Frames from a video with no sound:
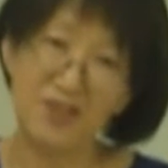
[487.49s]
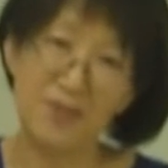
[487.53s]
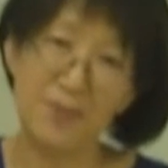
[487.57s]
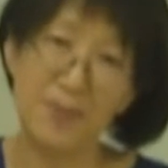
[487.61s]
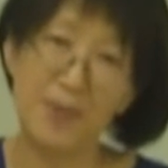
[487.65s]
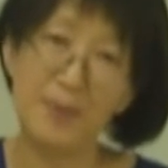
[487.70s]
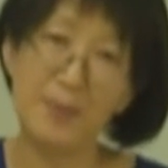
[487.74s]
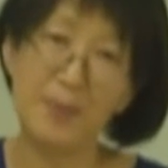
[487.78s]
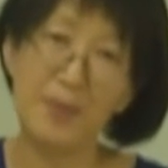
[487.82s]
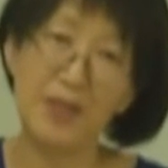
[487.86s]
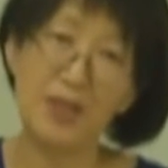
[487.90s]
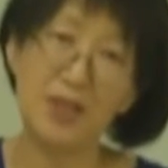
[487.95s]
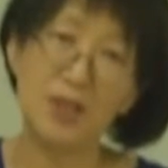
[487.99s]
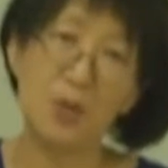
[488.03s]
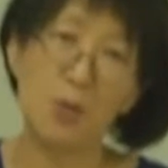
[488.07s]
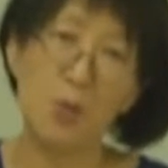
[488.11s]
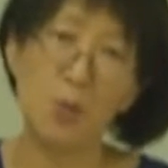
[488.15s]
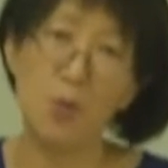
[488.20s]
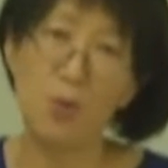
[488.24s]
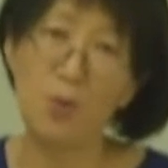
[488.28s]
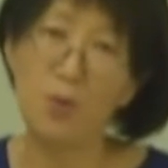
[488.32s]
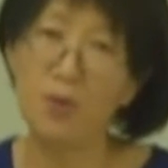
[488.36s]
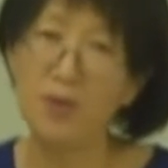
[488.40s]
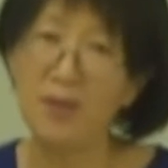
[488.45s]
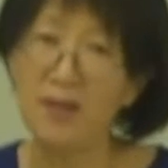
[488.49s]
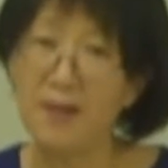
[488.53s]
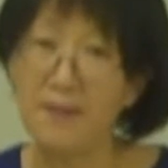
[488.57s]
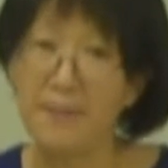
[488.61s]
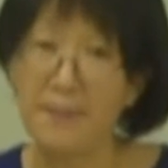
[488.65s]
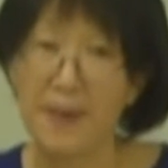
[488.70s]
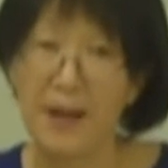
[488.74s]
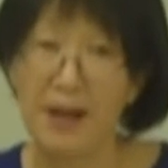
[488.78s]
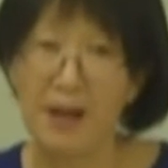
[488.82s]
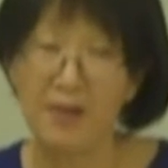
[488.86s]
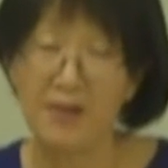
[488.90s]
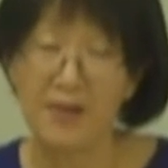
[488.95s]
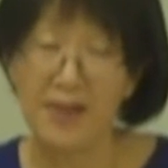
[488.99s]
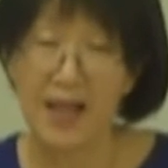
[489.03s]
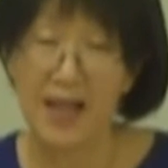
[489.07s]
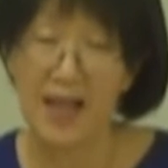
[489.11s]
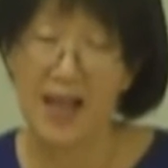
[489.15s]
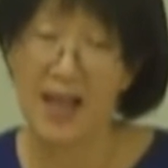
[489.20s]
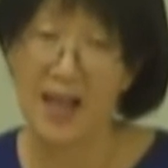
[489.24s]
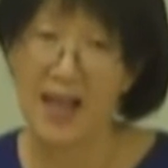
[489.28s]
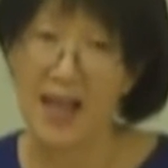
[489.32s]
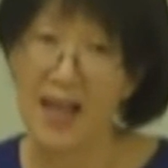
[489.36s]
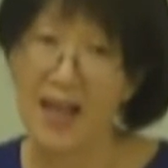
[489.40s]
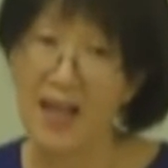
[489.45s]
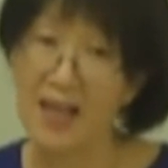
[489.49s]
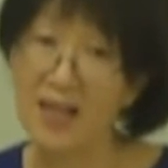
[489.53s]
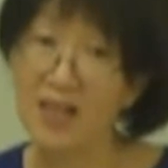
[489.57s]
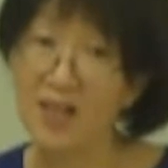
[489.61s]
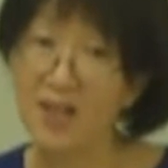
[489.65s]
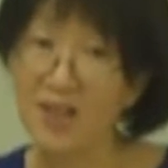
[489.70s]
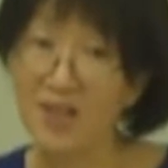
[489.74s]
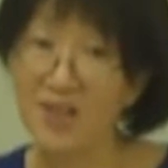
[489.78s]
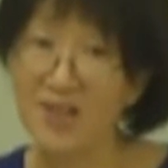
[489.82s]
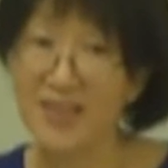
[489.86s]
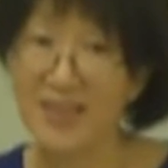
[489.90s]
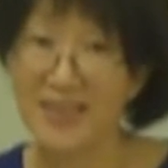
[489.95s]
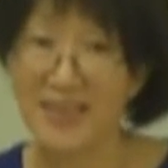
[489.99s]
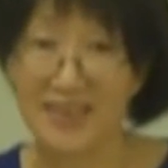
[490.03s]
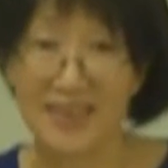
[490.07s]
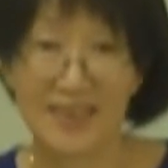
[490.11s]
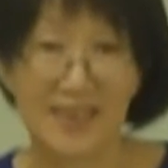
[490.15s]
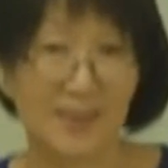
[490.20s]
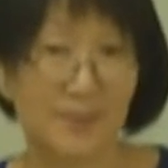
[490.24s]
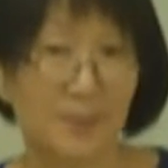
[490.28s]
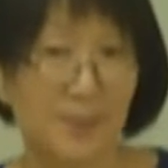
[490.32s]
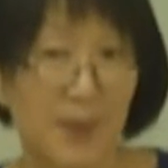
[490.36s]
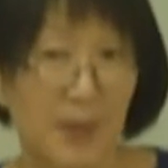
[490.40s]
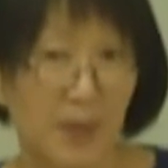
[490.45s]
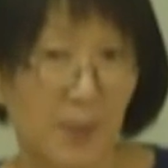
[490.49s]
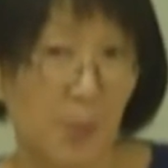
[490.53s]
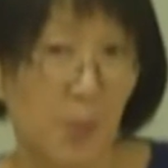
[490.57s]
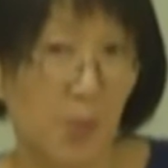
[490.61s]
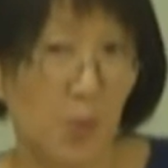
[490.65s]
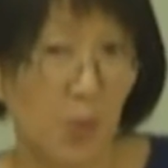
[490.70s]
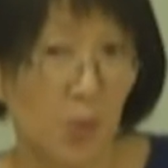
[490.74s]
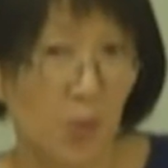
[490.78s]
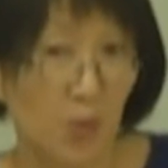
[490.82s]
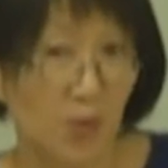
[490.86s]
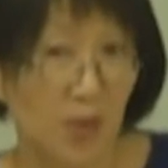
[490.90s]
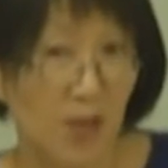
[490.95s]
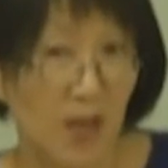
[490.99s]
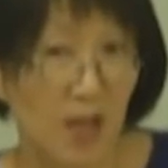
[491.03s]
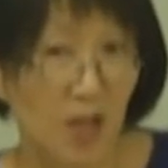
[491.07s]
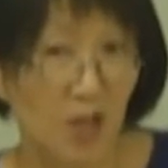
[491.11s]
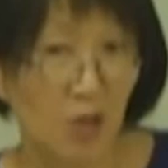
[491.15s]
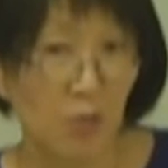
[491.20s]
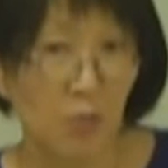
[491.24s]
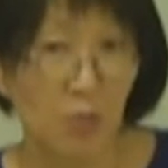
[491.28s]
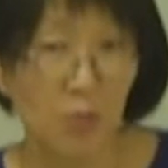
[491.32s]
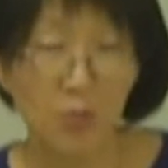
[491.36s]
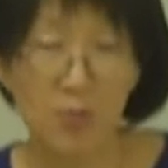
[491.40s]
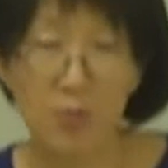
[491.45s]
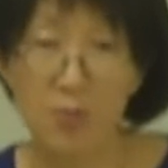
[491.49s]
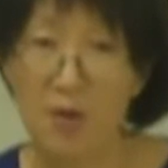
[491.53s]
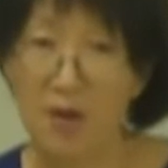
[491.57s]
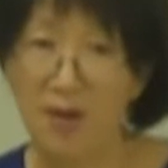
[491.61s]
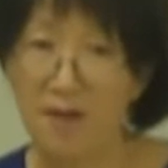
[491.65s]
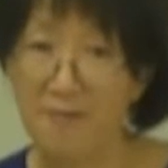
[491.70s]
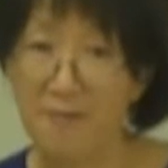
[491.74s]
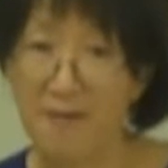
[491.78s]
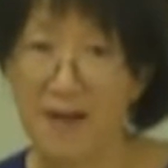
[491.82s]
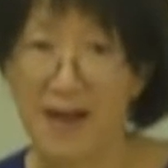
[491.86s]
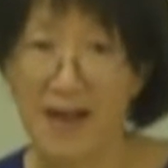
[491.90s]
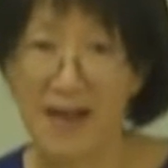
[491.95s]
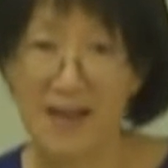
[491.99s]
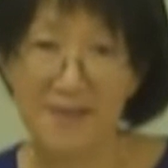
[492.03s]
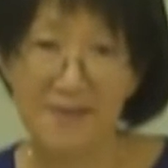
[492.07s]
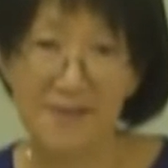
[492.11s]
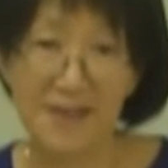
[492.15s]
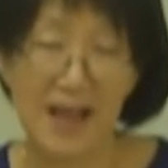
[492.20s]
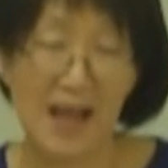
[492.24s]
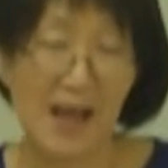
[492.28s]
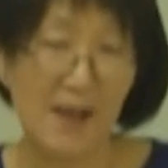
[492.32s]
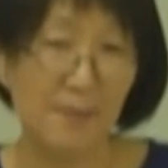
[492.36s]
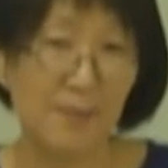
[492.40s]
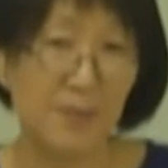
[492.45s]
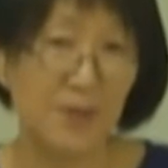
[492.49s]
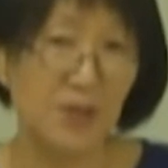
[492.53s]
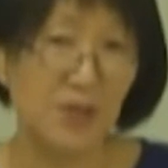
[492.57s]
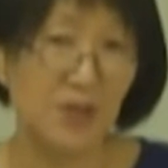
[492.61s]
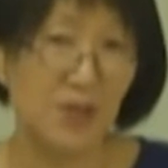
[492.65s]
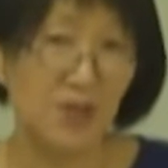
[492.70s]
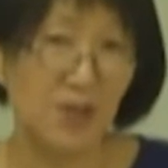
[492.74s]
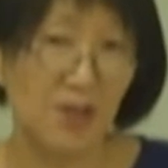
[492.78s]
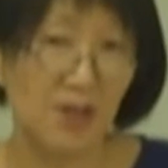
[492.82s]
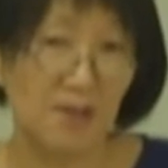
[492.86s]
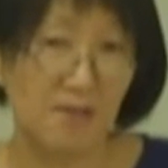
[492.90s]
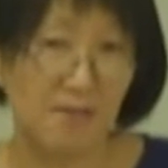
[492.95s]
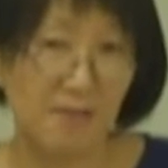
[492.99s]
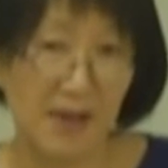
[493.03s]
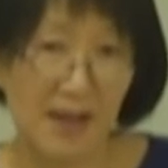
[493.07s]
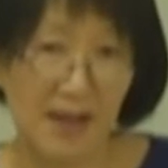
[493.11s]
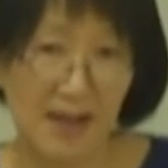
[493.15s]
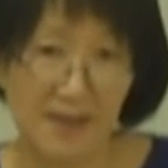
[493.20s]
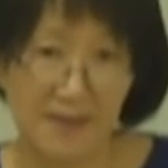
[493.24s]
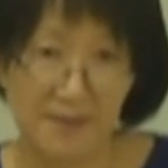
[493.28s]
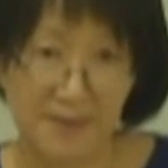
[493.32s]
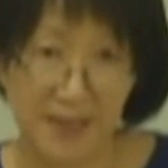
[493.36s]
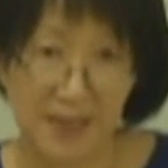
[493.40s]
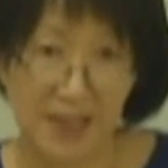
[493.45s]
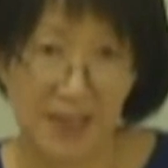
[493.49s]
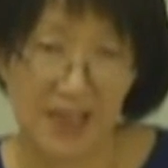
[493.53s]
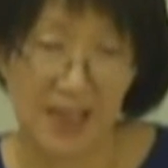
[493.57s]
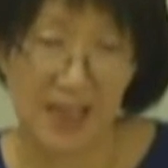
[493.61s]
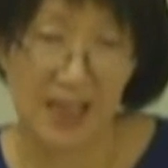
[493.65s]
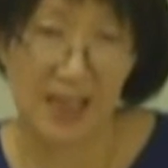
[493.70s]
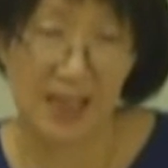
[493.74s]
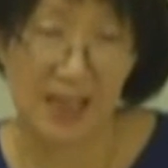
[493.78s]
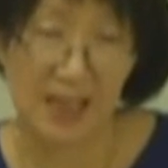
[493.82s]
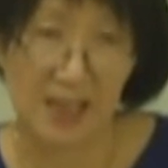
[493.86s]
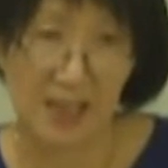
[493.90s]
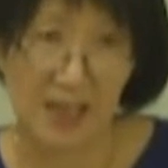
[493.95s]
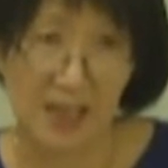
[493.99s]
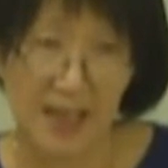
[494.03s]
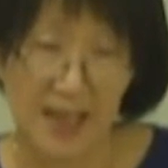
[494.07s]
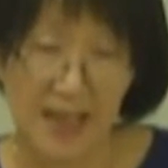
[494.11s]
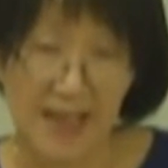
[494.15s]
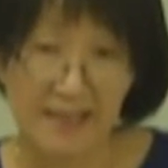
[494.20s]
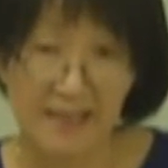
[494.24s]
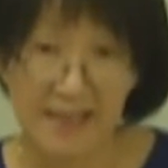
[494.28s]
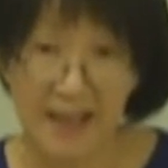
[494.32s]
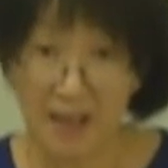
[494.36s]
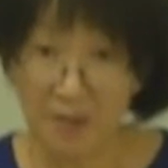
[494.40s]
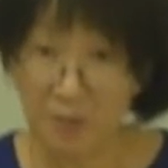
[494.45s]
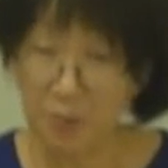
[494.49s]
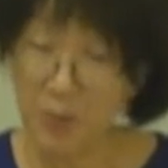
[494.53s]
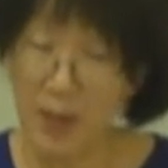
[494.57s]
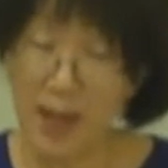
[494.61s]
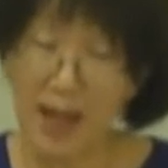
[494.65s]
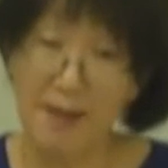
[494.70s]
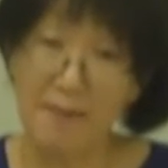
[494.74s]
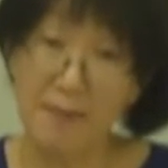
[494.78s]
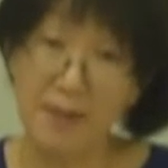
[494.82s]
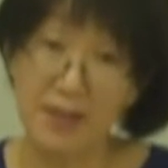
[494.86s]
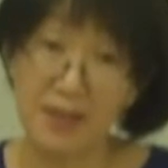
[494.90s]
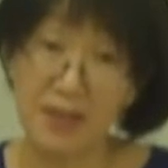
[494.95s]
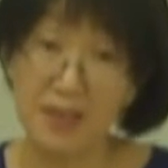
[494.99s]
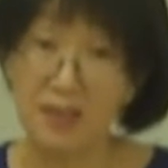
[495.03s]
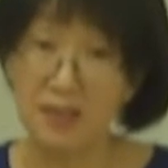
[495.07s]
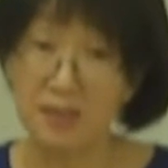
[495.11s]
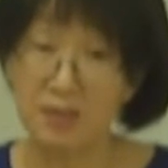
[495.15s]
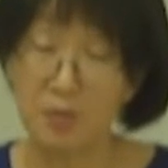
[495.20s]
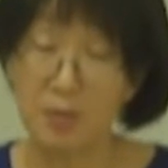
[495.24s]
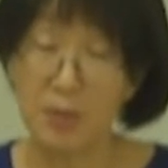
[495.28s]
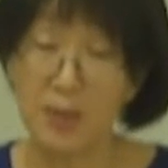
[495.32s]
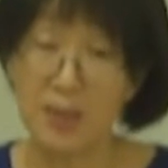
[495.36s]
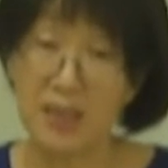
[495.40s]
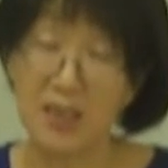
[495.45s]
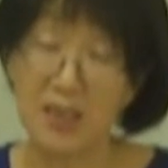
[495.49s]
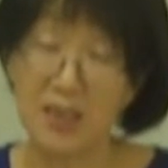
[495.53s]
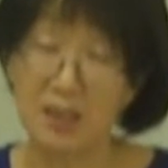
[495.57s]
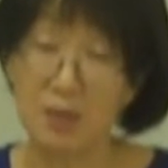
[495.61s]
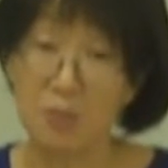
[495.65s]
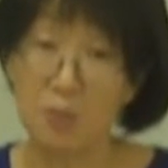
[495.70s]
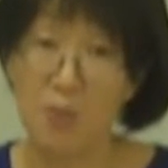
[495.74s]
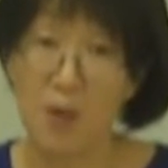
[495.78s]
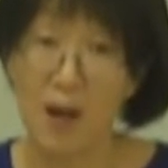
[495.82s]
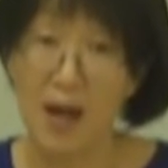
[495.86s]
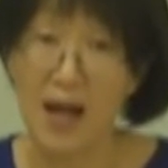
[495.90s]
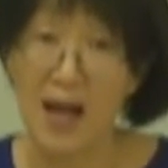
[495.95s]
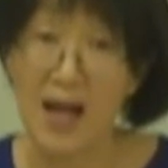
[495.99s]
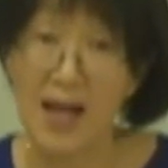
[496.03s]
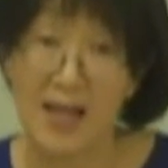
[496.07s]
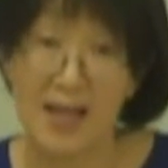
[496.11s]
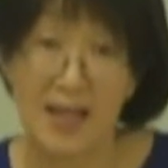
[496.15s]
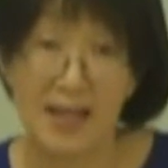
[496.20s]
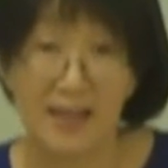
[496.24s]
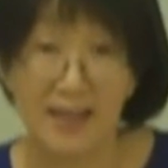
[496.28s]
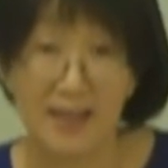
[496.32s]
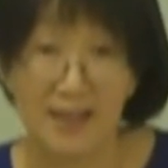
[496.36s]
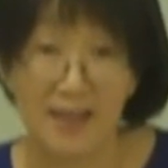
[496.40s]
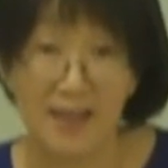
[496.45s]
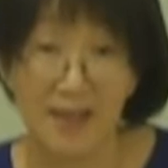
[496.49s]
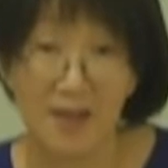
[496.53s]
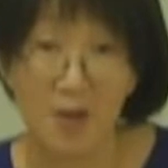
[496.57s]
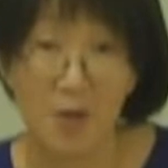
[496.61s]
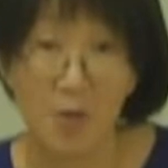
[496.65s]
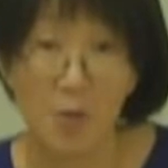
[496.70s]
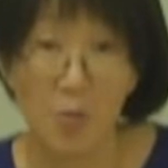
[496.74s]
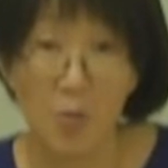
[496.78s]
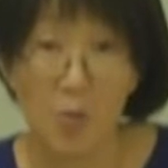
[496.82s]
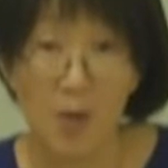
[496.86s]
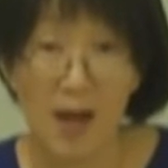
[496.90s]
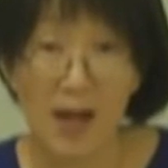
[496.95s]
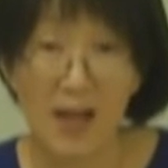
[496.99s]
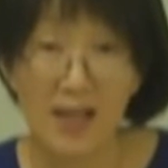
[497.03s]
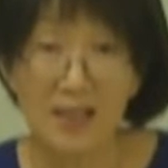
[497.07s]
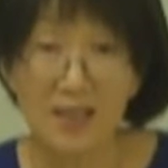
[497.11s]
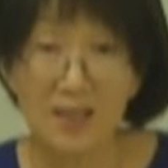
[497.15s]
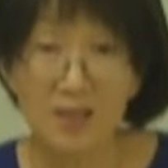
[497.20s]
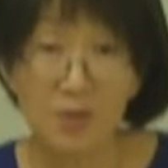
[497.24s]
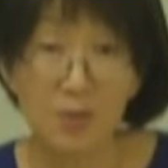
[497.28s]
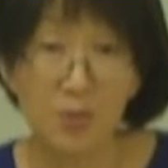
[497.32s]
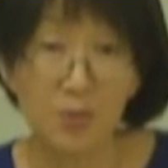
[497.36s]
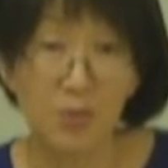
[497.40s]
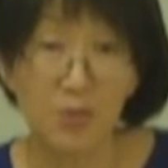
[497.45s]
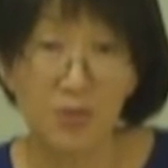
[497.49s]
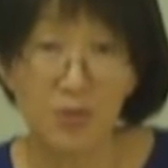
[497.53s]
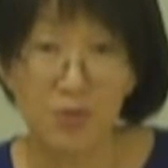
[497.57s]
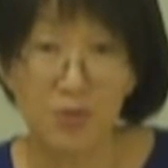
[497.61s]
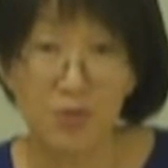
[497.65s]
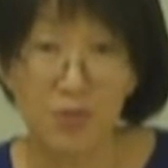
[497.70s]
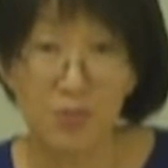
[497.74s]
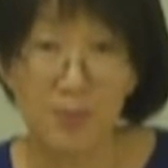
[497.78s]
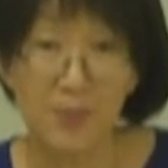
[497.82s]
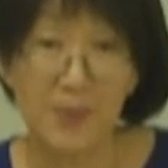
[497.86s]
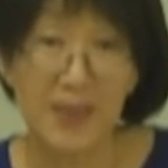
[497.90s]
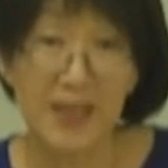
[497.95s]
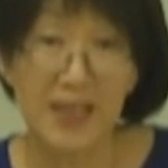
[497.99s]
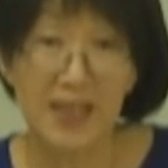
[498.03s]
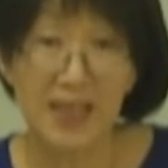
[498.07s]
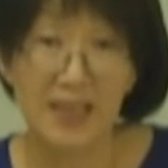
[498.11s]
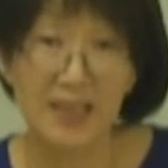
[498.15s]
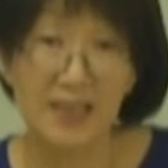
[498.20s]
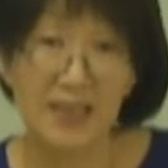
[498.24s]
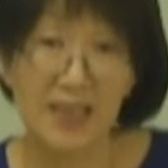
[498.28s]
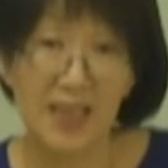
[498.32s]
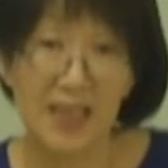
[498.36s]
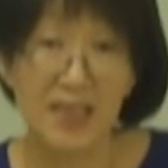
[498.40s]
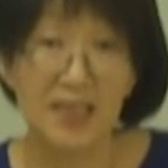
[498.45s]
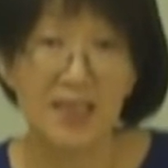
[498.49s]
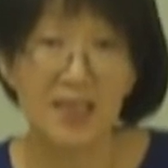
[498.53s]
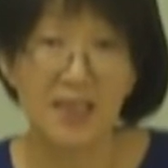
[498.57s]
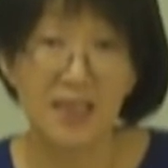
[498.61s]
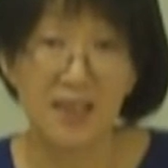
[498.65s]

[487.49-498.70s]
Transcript: remember, it's all about Anglo-Saxon people who happened to arrive at the island. Then we have another question: why? Why the Northern Europeans, they